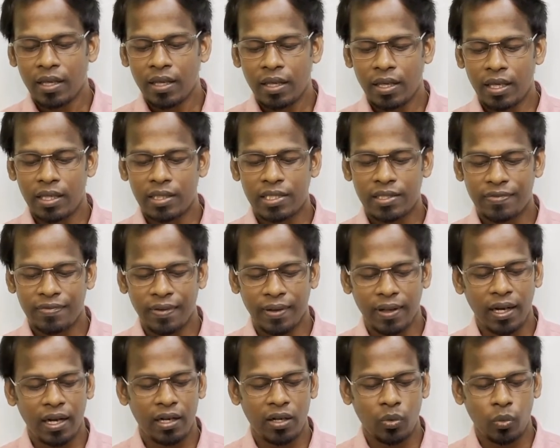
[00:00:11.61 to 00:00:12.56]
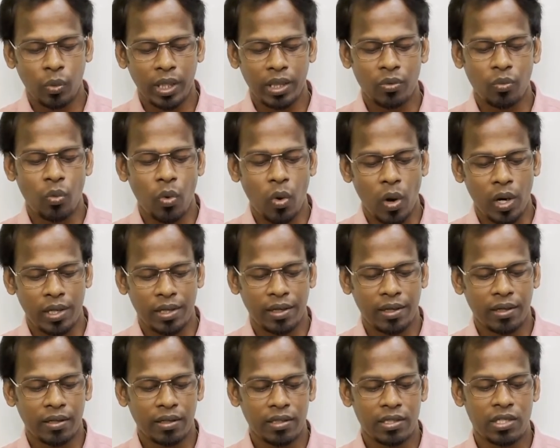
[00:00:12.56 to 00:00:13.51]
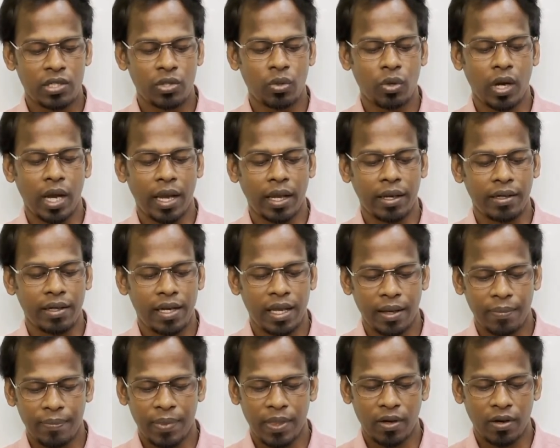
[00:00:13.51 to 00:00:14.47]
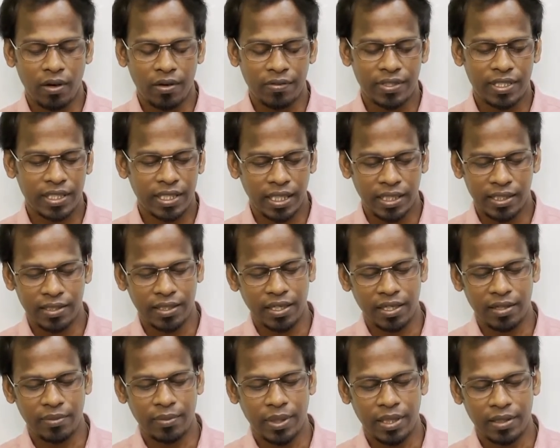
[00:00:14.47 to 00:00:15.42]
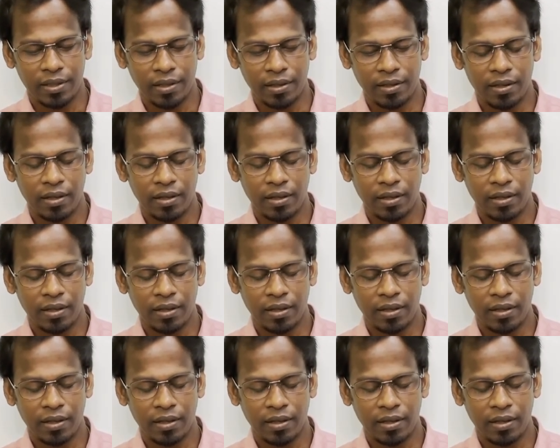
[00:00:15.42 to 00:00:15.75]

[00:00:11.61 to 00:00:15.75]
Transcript: is filled with water to a depth of 6 centimeter.